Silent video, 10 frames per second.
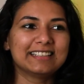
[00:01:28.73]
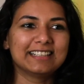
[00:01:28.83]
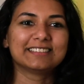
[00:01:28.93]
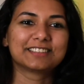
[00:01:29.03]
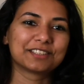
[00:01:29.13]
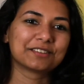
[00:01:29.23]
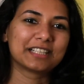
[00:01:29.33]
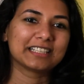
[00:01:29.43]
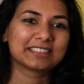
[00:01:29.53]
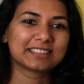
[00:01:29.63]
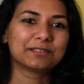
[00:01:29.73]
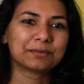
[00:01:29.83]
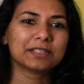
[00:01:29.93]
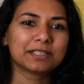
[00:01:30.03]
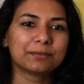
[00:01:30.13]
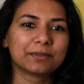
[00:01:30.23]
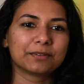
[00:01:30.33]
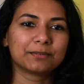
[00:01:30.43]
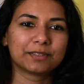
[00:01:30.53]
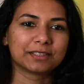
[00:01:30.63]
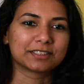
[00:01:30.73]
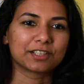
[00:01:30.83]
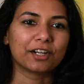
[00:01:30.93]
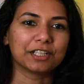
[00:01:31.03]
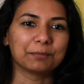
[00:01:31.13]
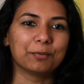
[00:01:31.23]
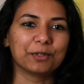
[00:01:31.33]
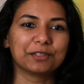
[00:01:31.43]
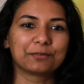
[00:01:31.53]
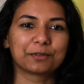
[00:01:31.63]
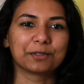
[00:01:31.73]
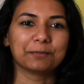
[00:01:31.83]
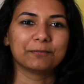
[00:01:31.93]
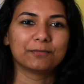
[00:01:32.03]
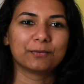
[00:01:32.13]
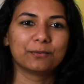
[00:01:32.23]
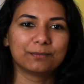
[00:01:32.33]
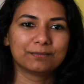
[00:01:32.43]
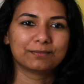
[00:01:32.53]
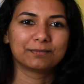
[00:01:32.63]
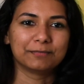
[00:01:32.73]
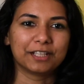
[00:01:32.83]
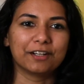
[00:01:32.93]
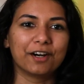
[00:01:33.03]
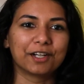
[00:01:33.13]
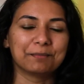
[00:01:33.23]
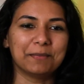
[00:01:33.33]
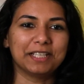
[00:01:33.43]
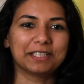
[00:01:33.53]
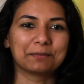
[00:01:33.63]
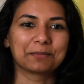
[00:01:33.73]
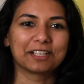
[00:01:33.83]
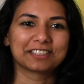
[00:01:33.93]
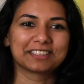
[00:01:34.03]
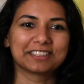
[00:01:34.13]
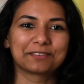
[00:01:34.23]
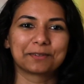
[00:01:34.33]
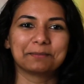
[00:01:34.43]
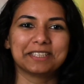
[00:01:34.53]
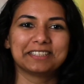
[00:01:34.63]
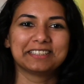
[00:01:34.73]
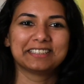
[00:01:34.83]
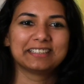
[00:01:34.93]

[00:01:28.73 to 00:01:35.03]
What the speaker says: And so that's really what the starting point for the art making process for me.